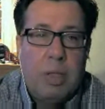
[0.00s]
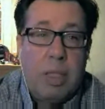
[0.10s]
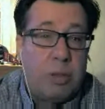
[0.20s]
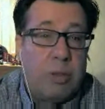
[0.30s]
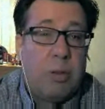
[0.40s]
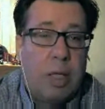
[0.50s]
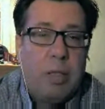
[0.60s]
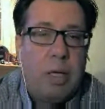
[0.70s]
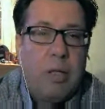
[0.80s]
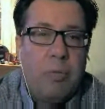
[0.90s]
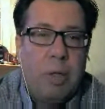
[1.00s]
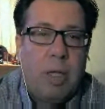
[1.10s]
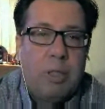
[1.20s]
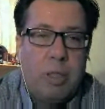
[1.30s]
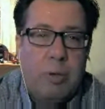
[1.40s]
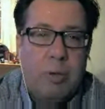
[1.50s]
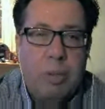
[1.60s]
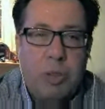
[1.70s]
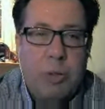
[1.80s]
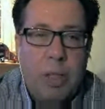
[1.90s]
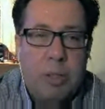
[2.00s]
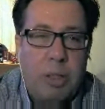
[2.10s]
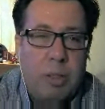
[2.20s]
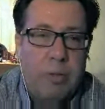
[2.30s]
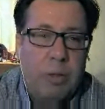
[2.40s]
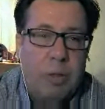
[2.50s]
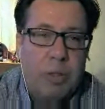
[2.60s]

Well, that's cool. I didn't realize that they're going to be showcased on the floor,